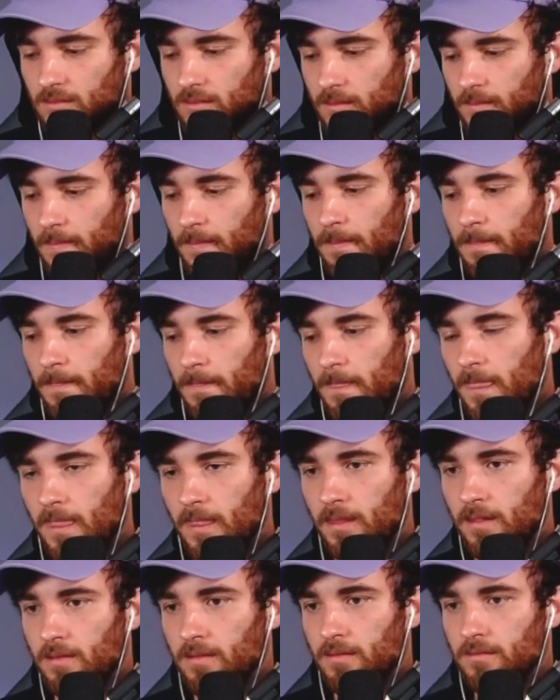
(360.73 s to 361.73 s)

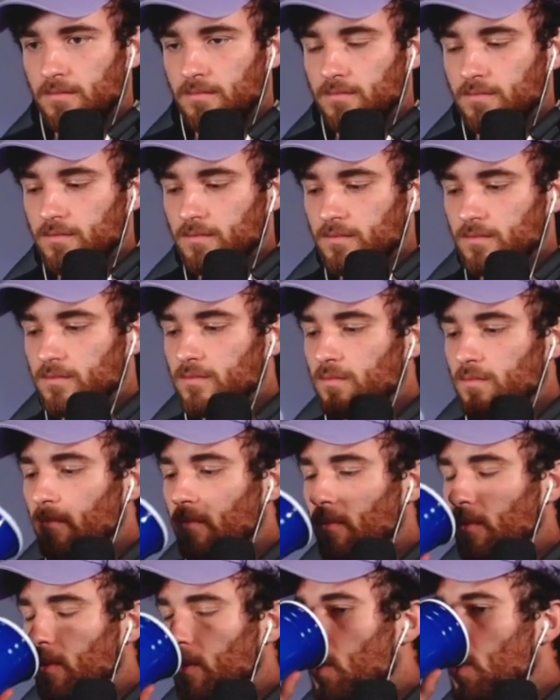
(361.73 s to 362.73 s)

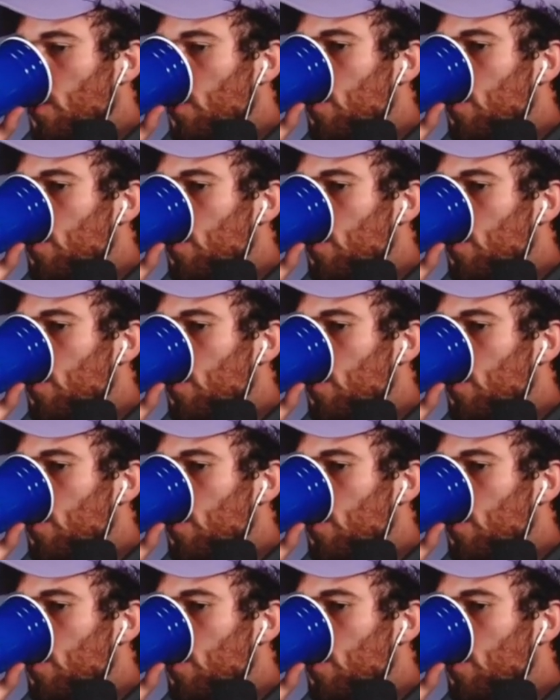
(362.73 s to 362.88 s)
(not speaking)